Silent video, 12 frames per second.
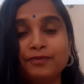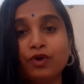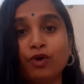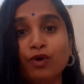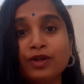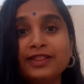
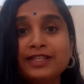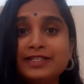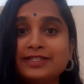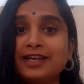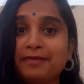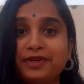all
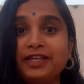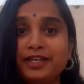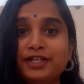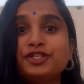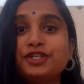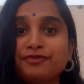these
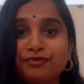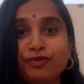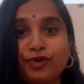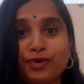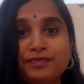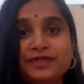application
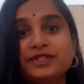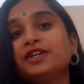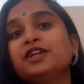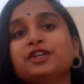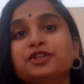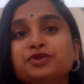forms
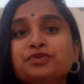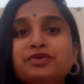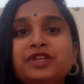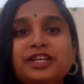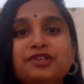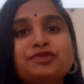
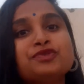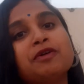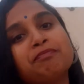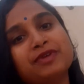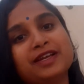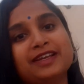you need to
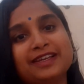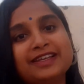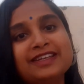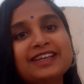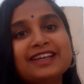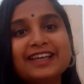apply
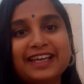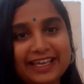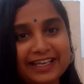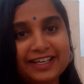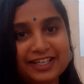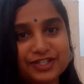in
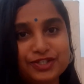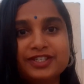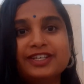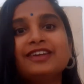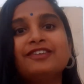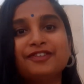English,
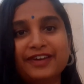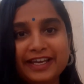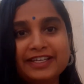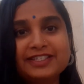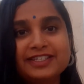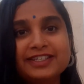
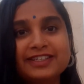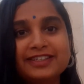right?